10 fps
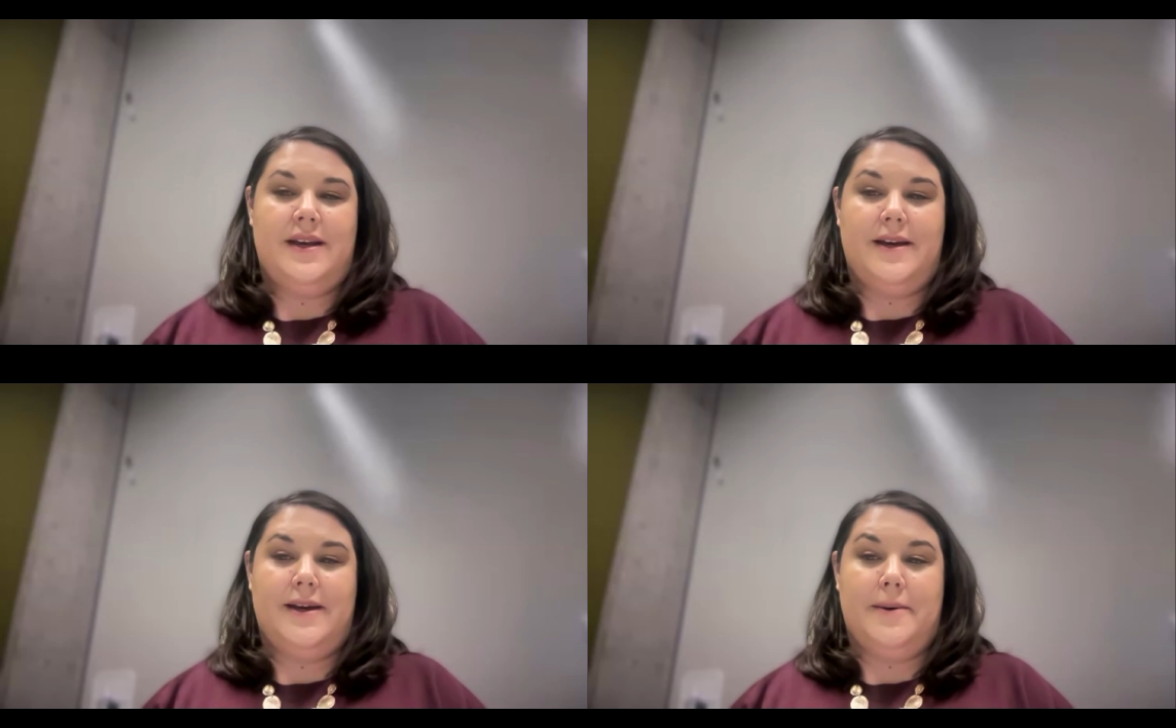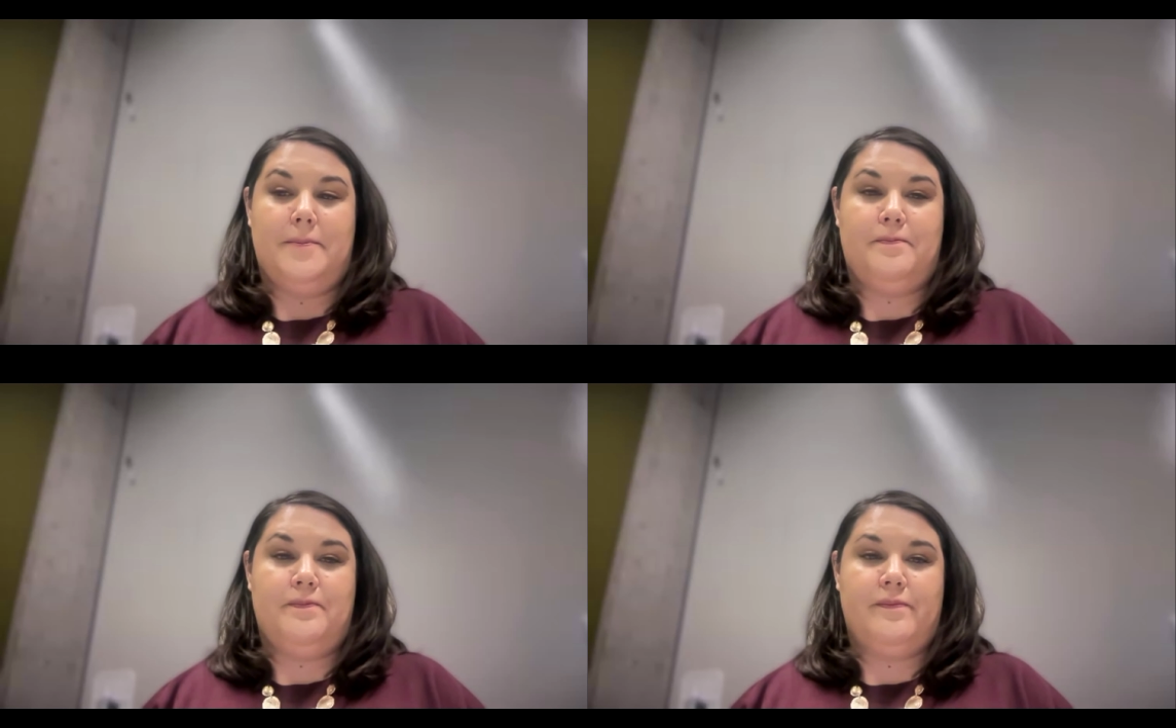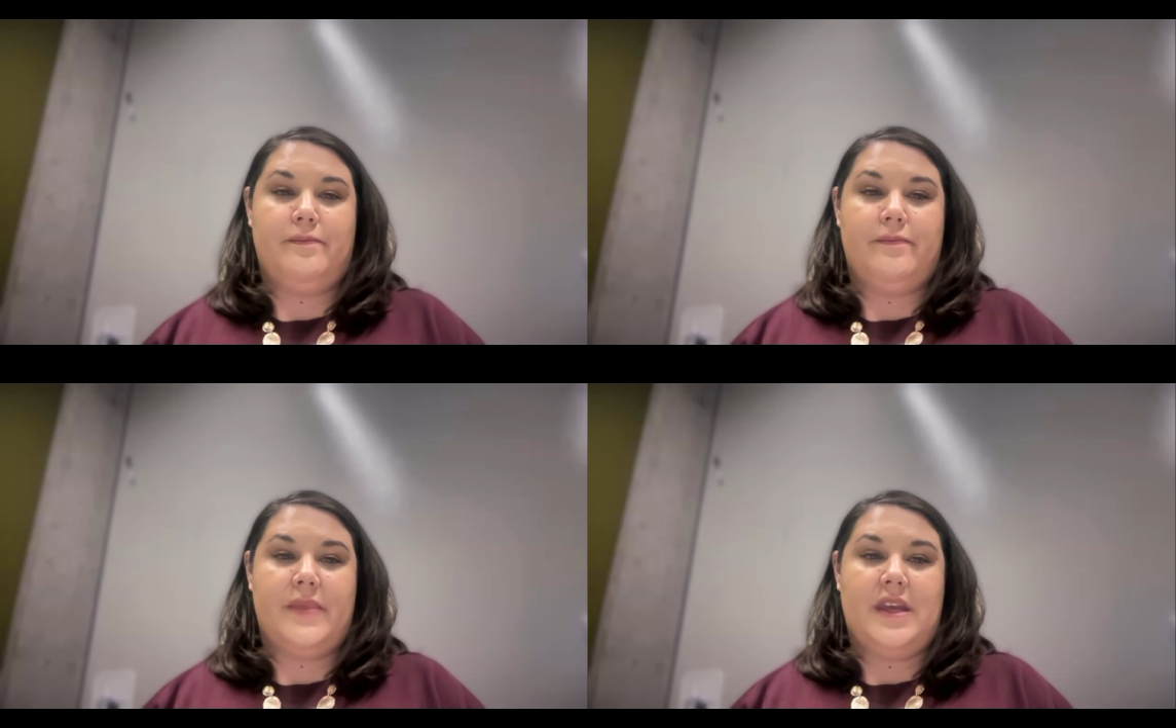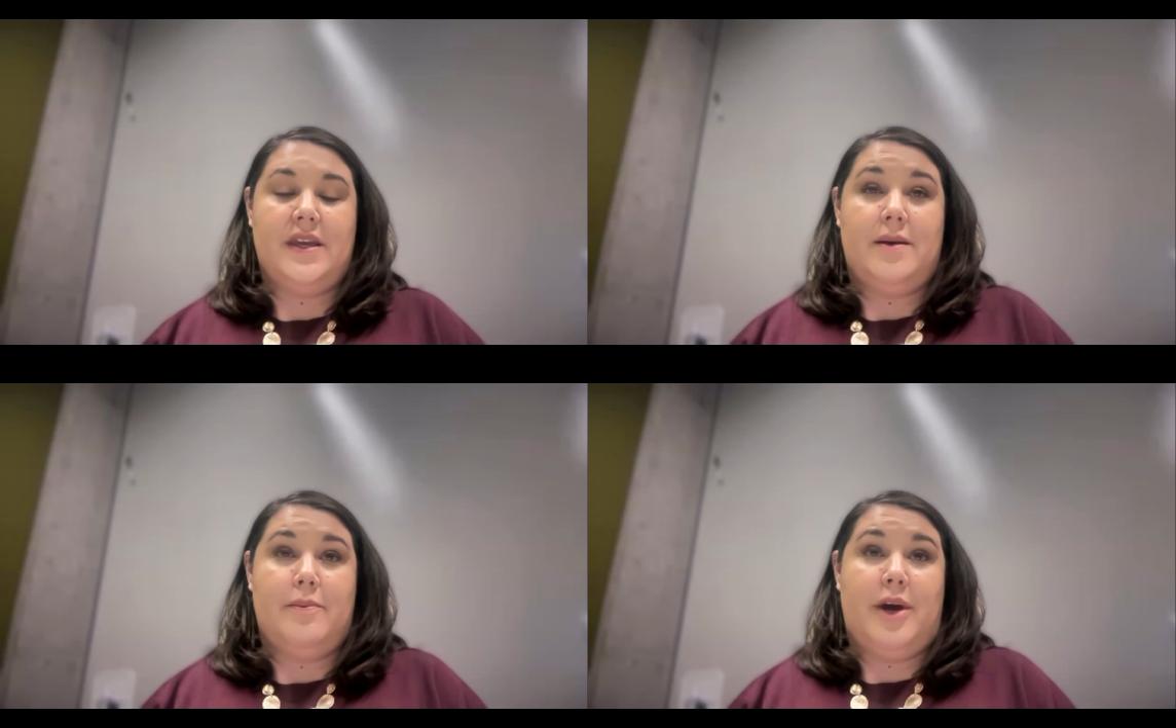Um,
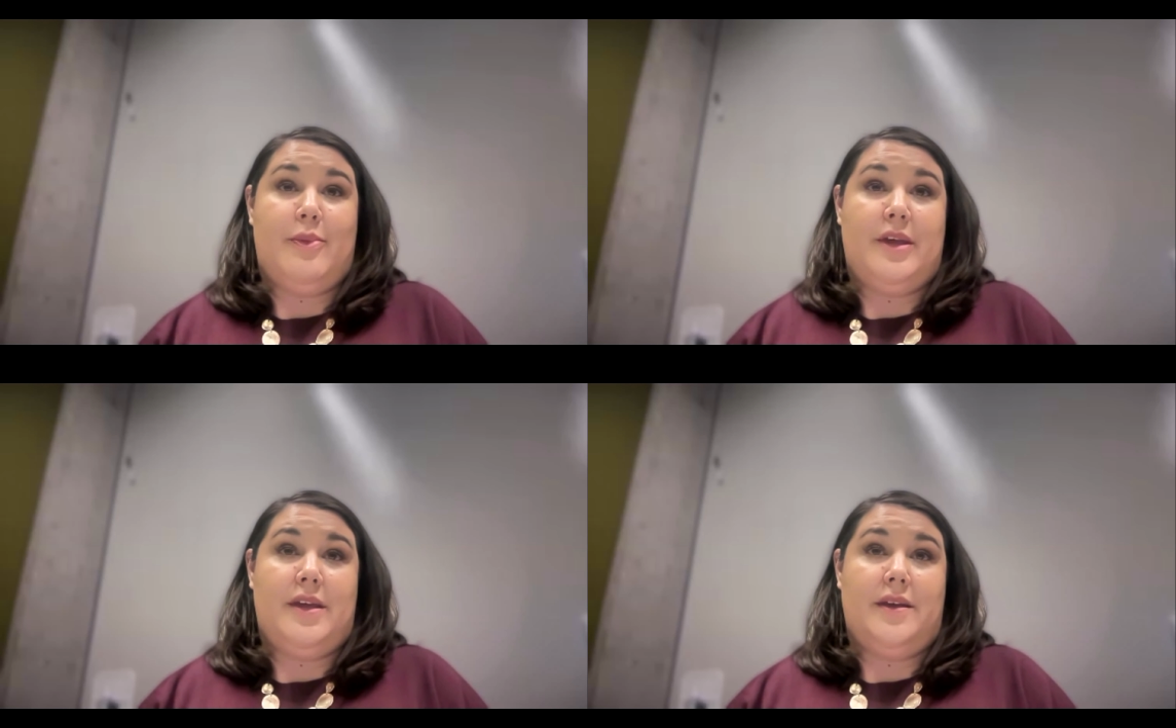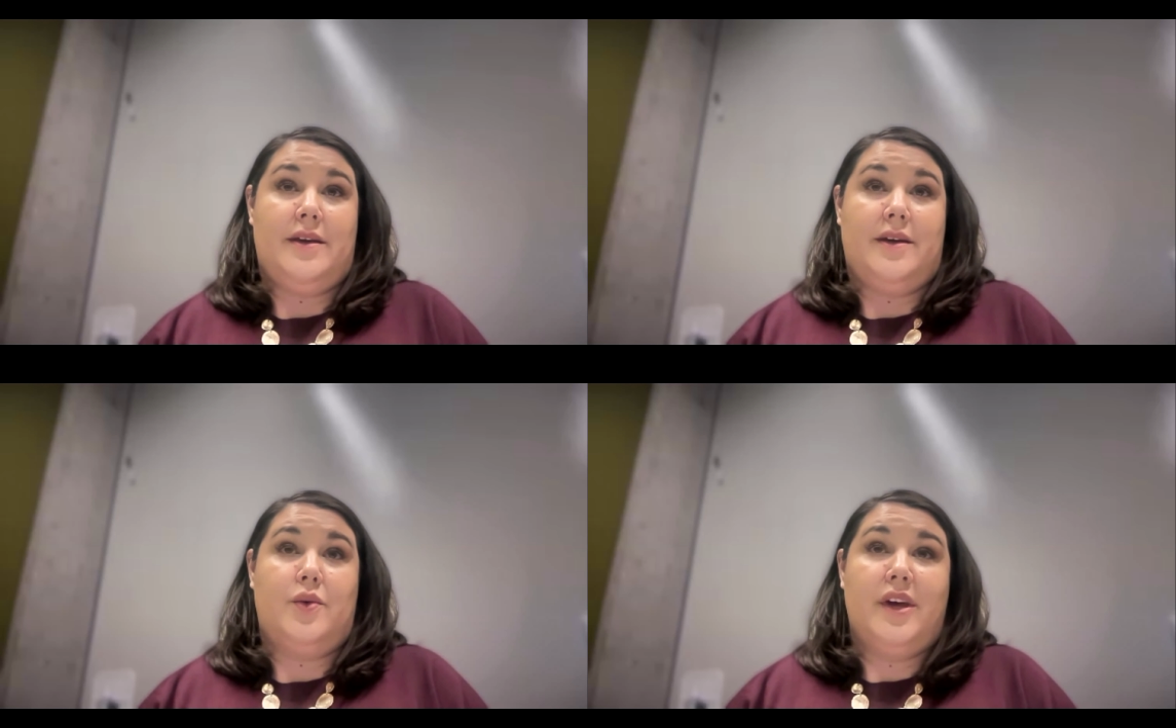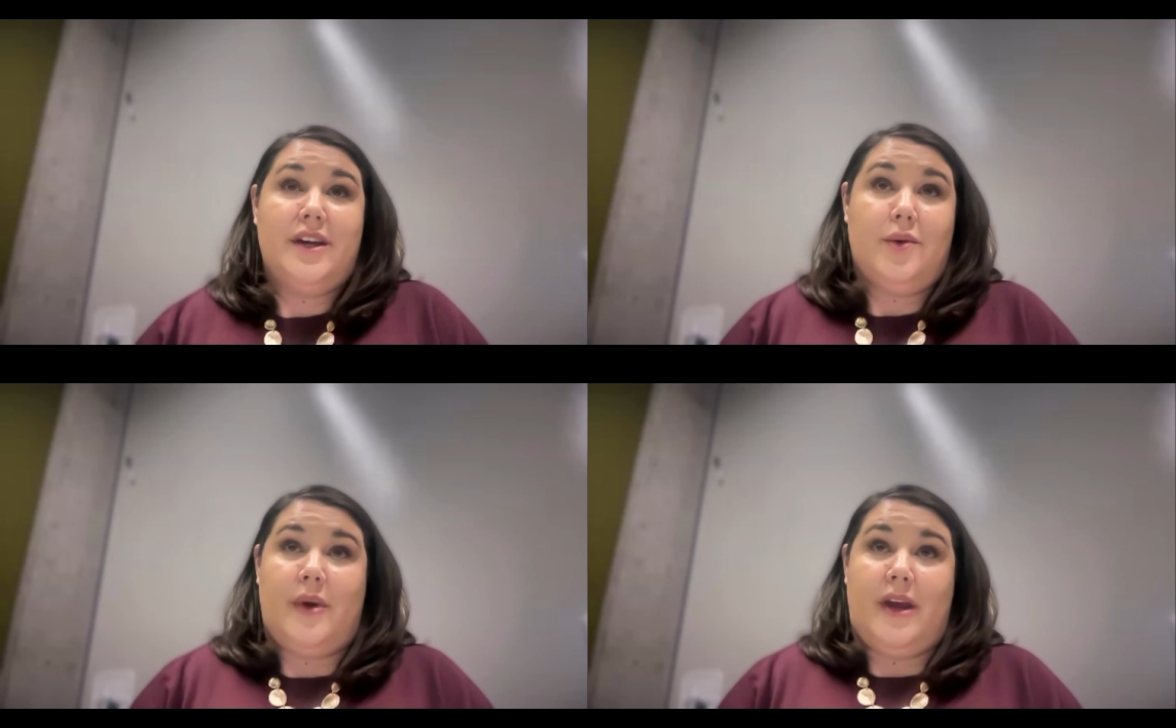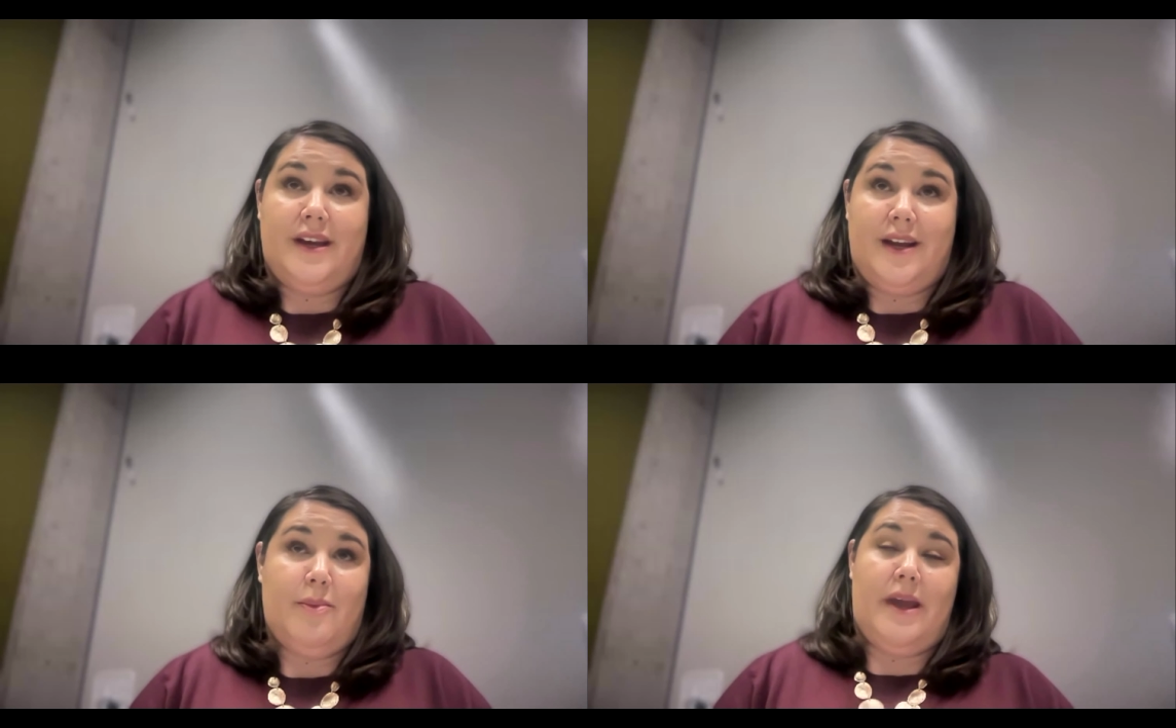it might be a quicker way
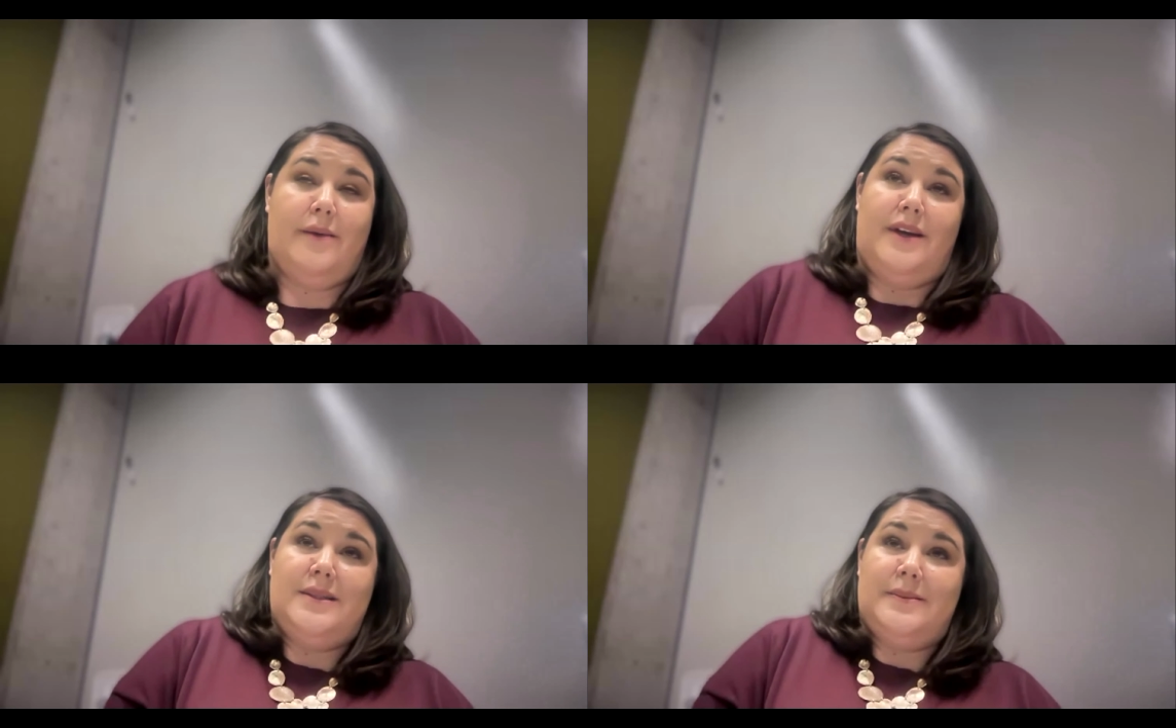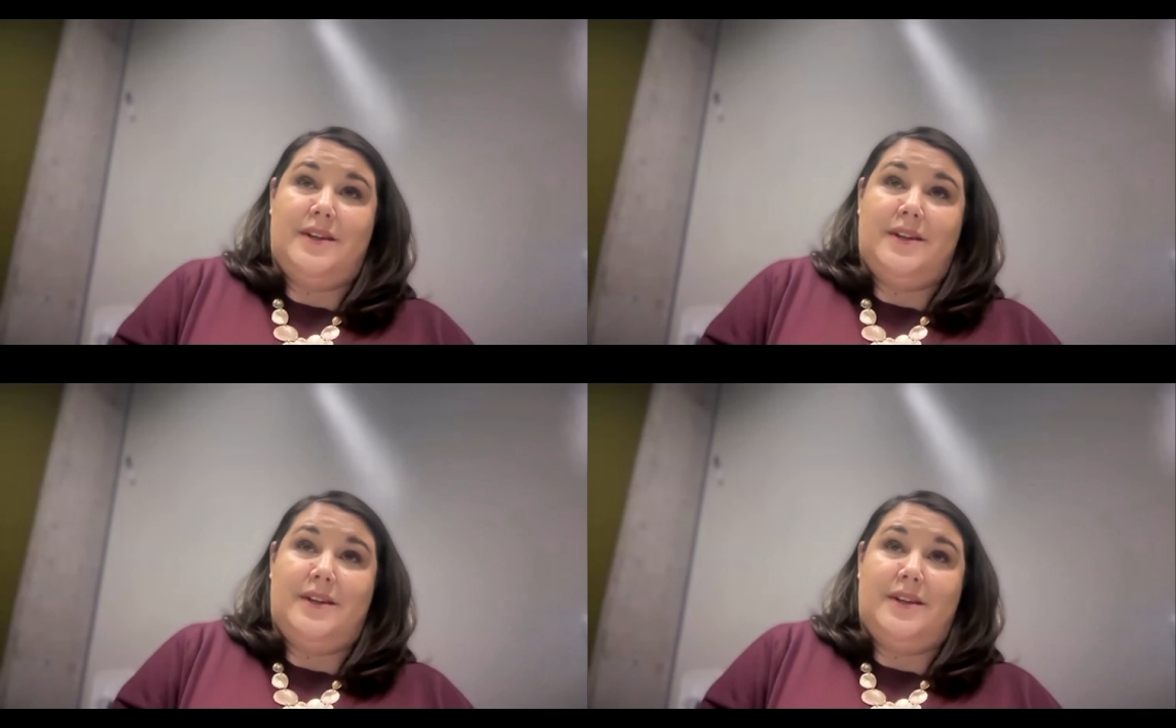to get a pay raise,